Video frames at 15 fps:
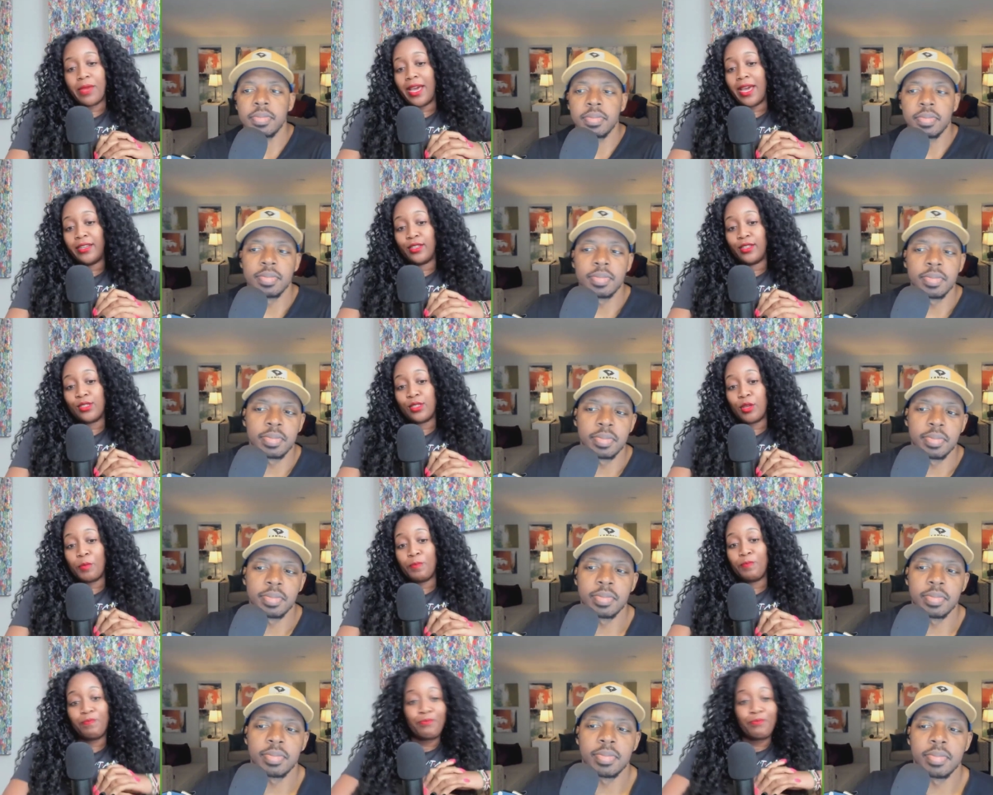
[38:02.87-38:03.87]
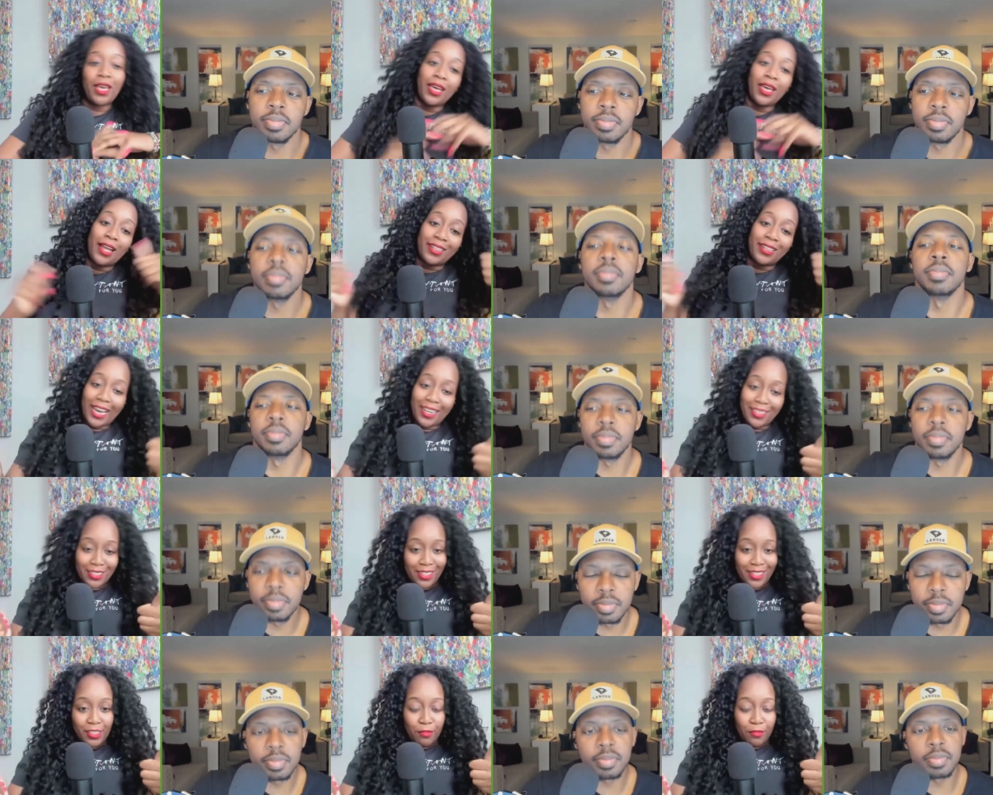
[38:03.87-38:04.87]
Speaker 1: manner. So that
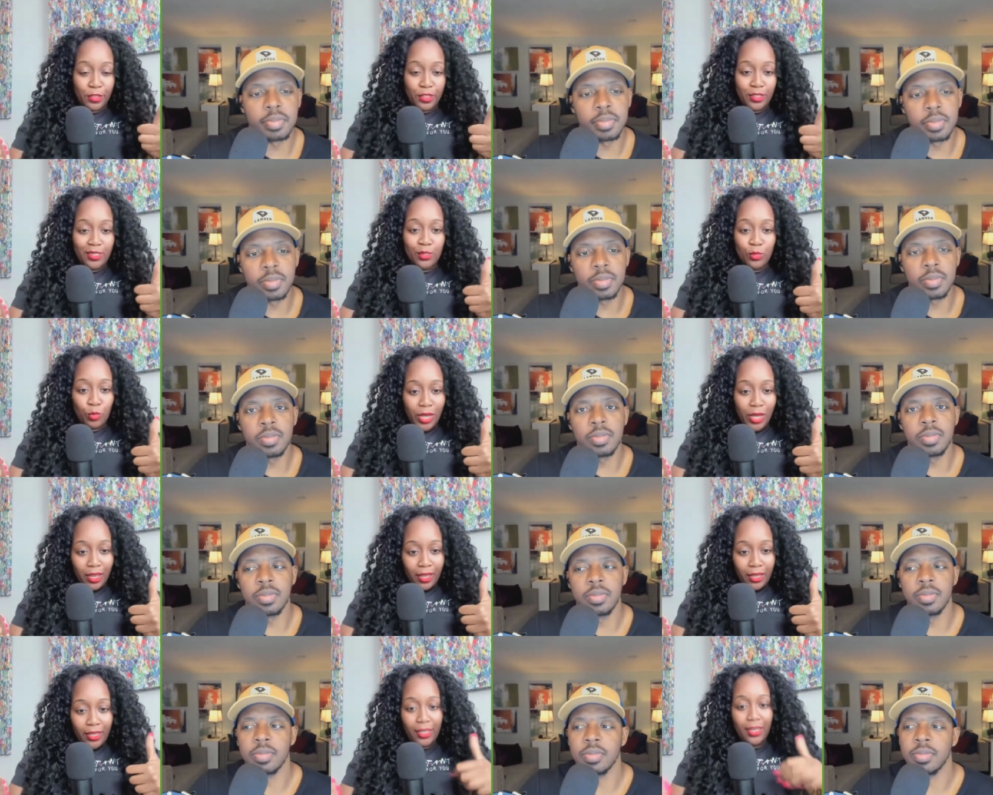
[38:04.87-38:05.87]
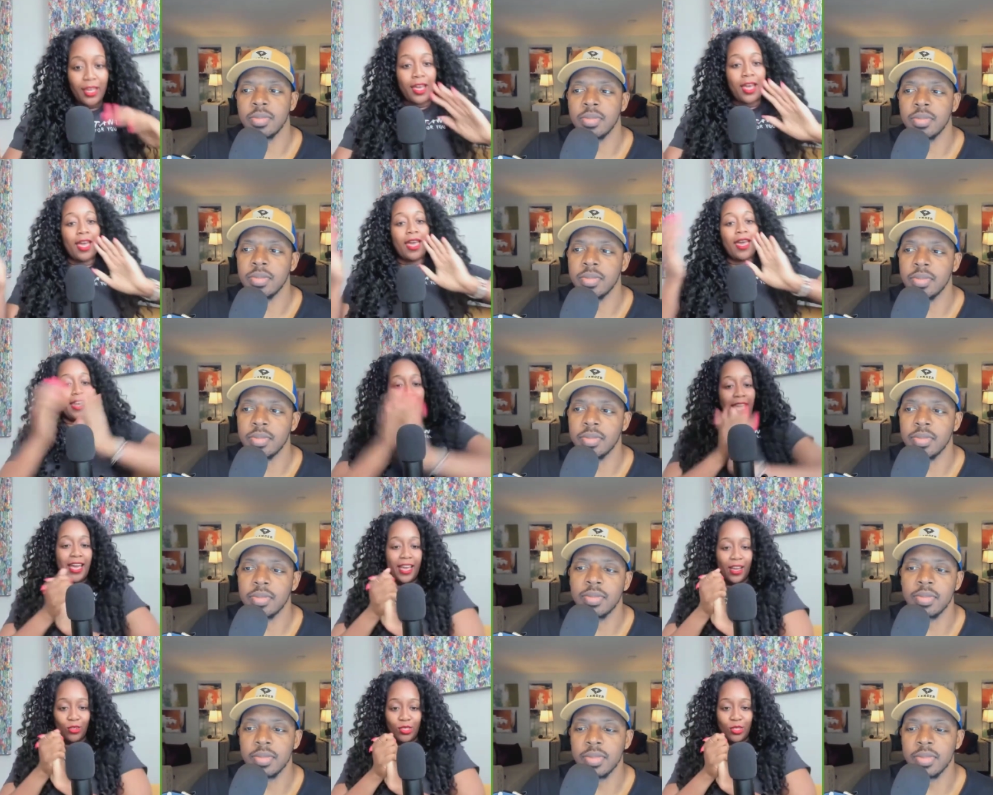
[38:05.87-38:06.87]
does it for this week. And
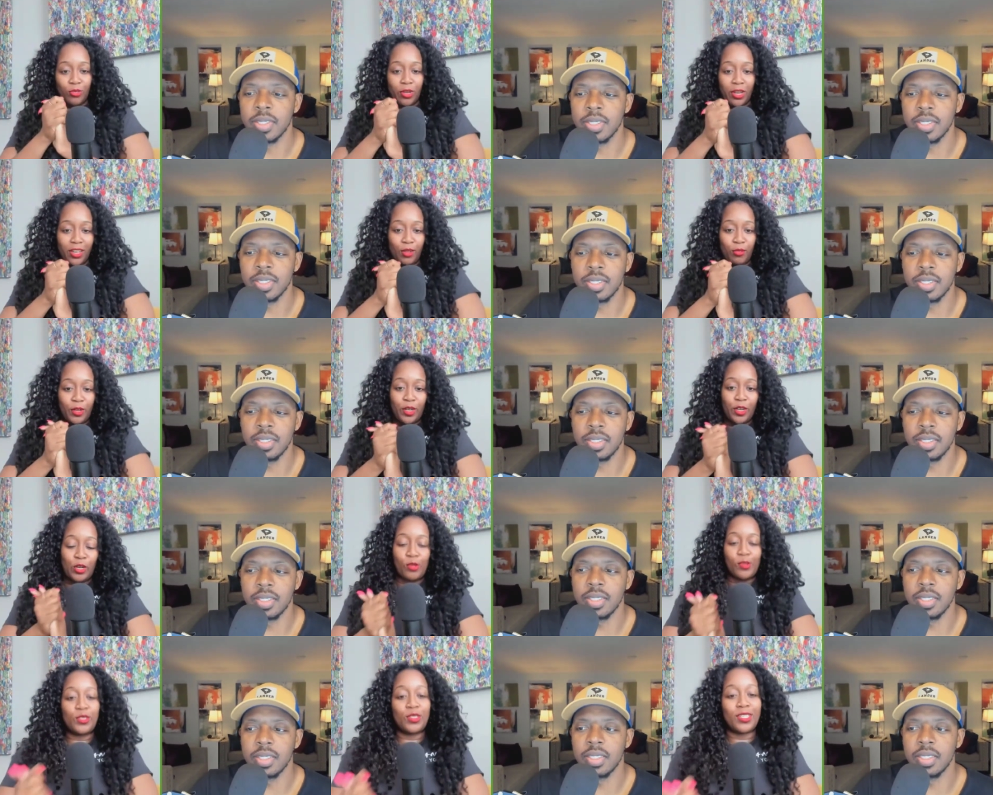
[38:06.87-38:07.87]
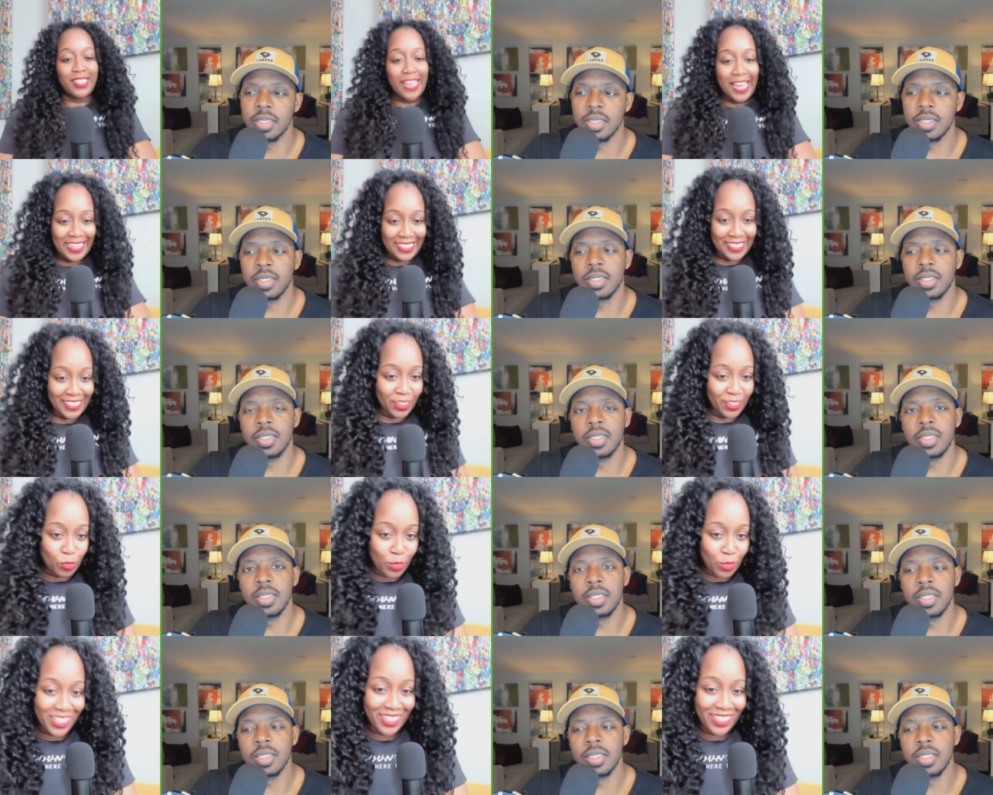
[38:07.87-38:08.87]
now, Terrell, we're going to go into the tax tea of the
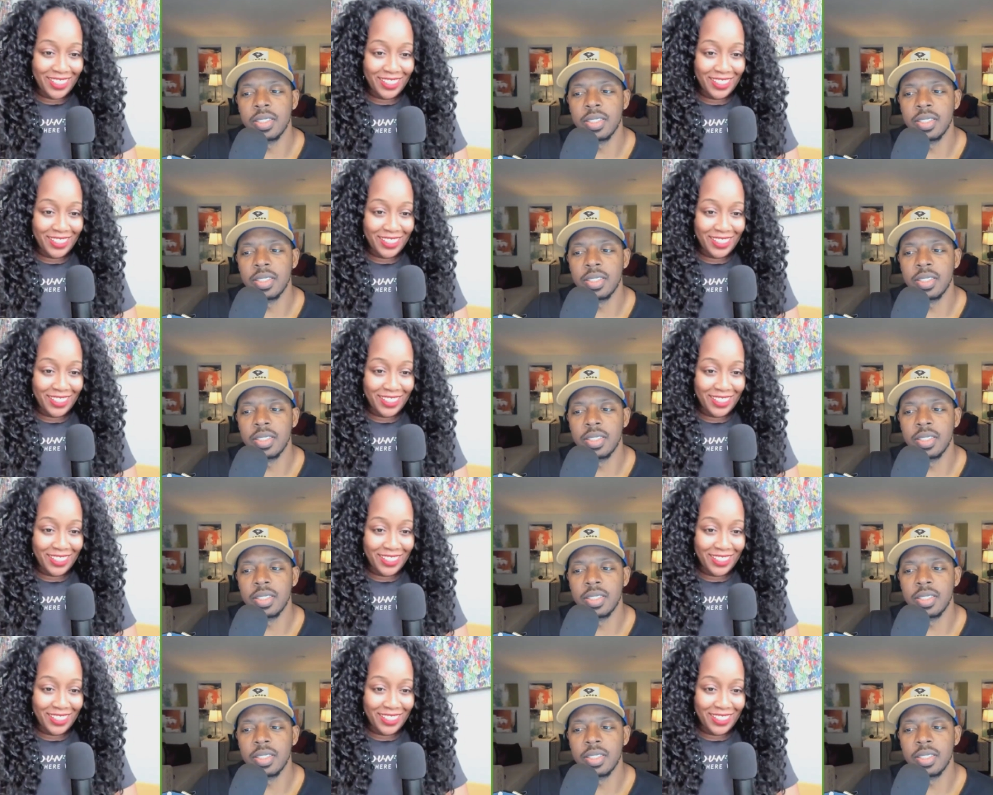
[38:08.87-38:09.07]
week.